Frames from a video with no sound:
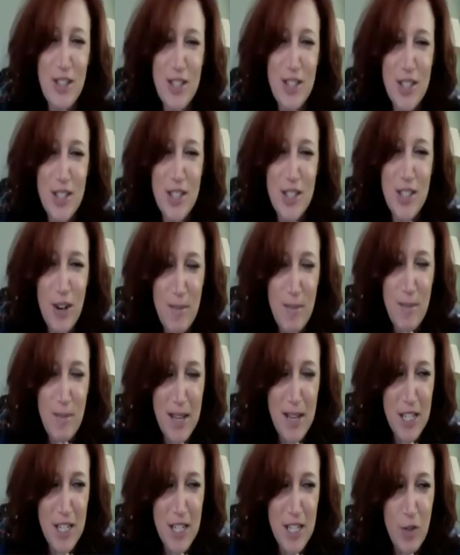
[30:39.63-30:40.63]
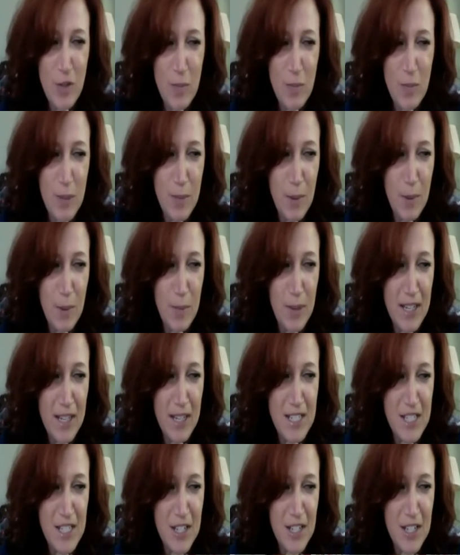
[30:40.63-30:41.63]
Though it's a great message for people
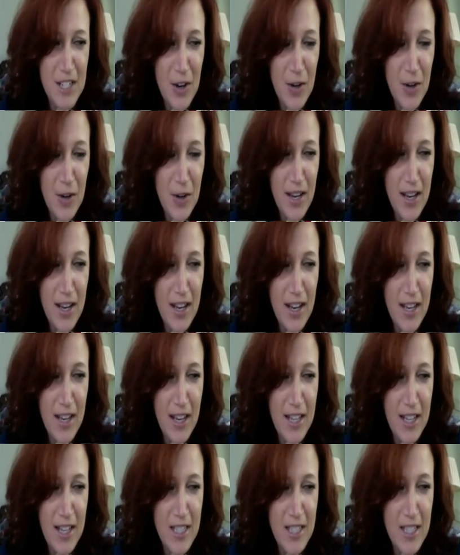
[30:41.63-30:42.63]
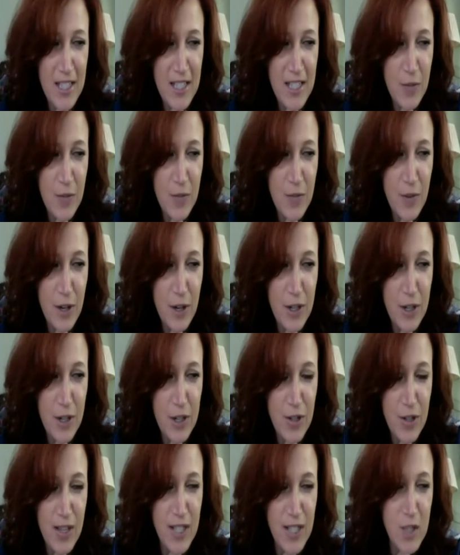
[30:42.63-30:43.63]
because you know, and, and that's that's very
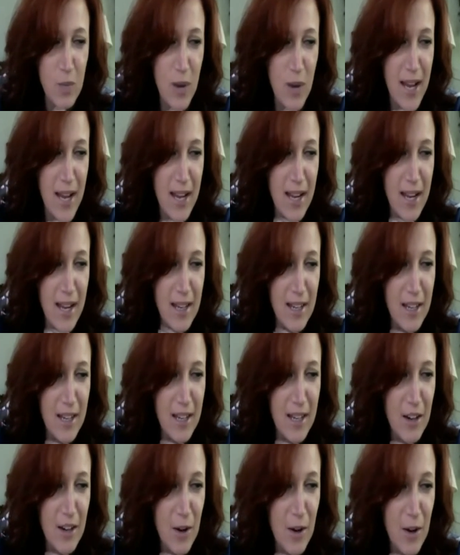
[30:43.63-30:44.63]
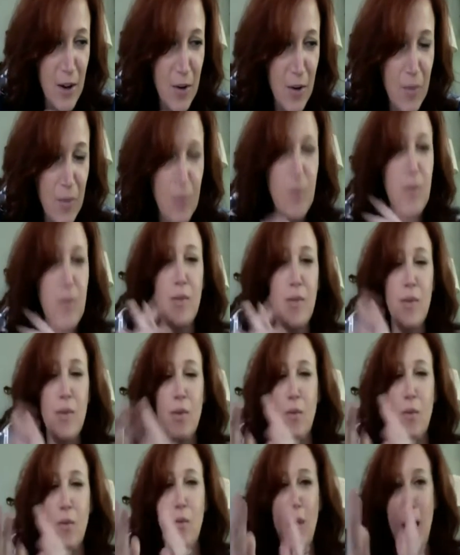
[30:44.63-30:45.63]
true, and that's why you know
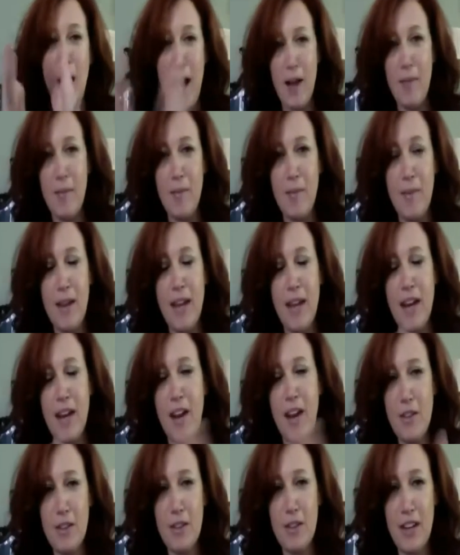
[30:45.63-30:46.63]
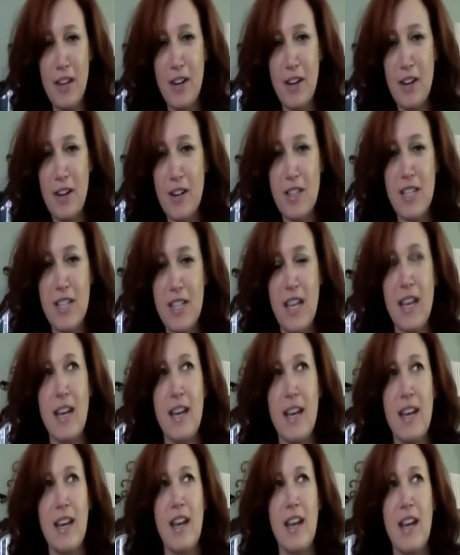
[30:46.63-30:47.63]
Rob and other leaders,
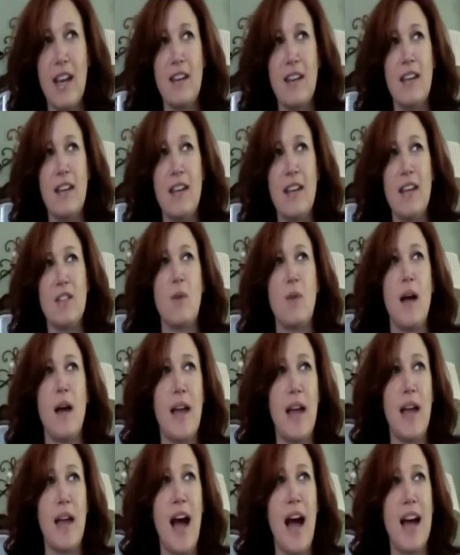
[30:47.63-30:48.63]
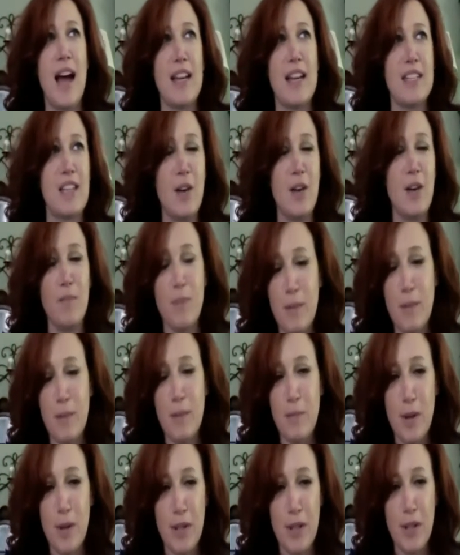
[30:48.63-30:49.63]
and and that's why I tell
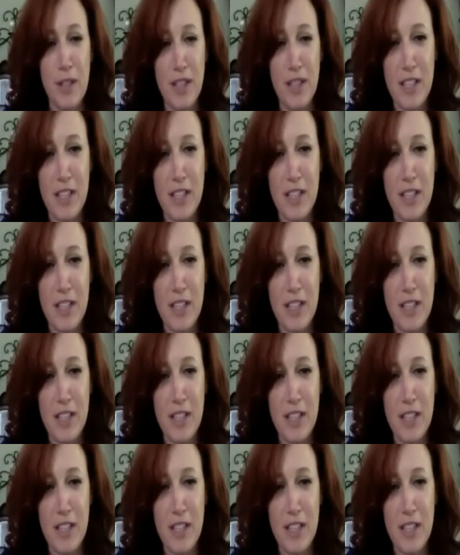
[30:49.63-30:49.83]
people, and